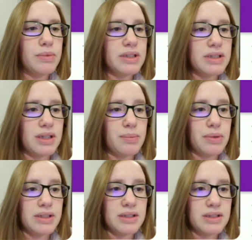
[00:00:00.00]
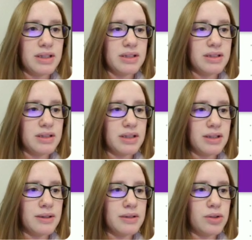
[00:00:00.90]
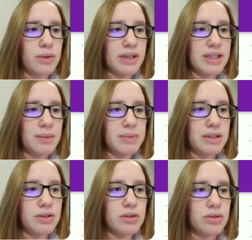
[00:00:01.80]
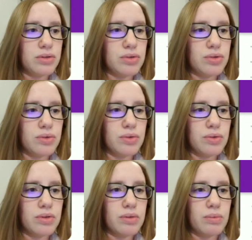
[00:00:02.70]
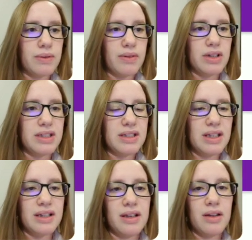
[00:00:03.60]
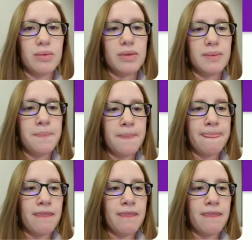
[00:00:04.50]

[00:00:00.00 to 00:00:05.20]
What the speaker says: this is a present tense again, to accept as truth. We've already did that in the other one.